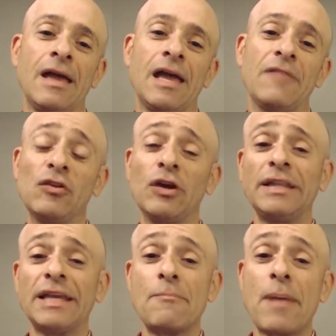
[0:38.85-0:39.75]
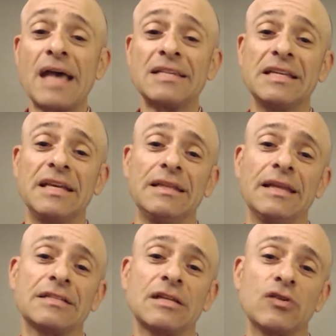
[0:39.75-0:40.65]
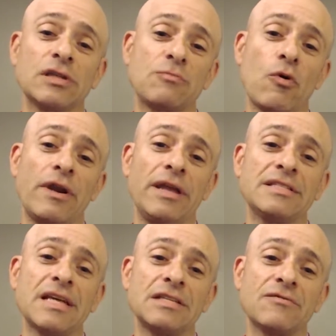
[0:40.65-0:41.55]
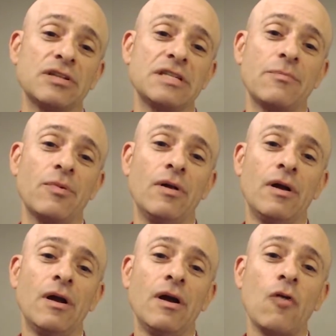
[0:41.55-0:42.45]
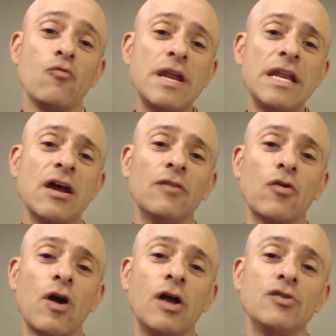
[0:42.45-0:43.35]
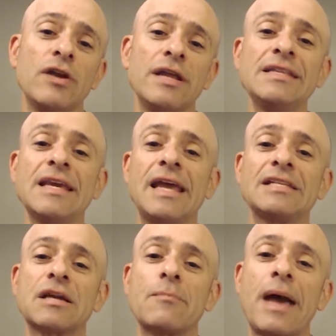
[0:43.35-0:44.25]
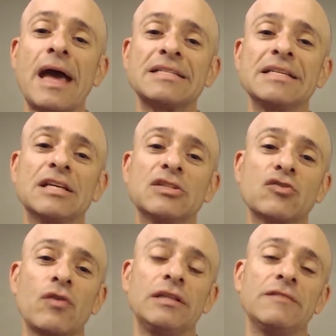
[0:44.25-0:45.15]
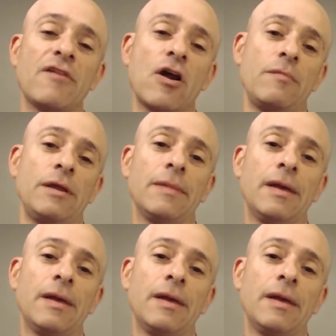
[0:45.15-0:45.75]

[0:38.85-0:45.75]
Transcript: If you look at the capacity index on Transporeon Insights, for example, a reading under 100 indicates a capacity-constrained environment,